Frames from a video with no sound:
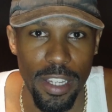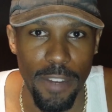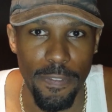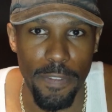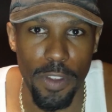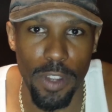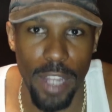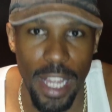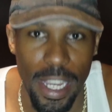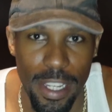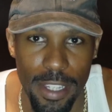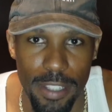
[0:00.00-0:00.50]
I
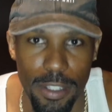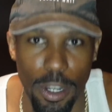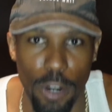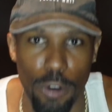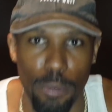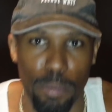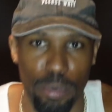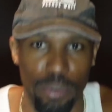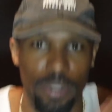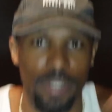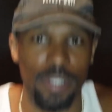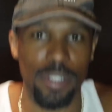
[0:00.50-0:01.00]
feel like,
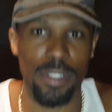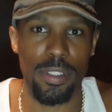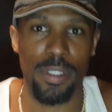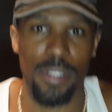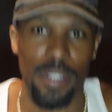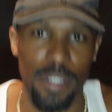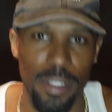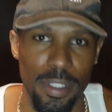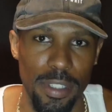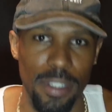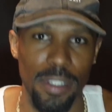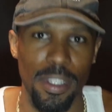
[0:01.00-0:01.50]
oh, just,
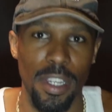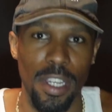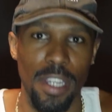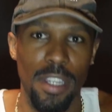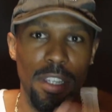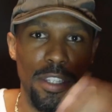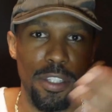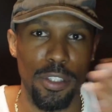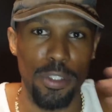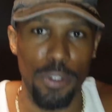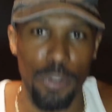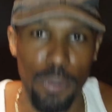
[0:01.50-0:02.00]

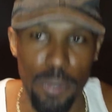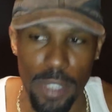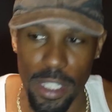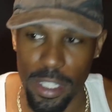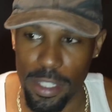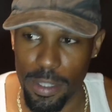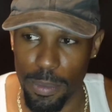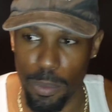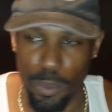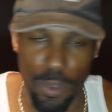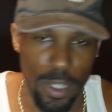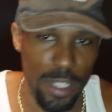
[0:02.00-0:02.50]
you get
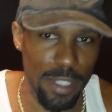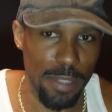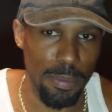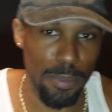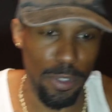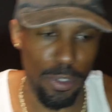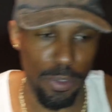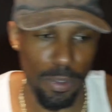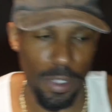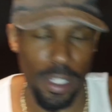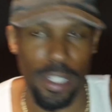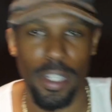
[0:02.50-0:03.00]
some
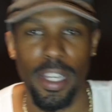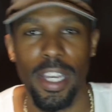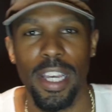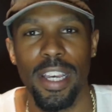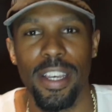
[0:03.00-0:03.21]
wisdom.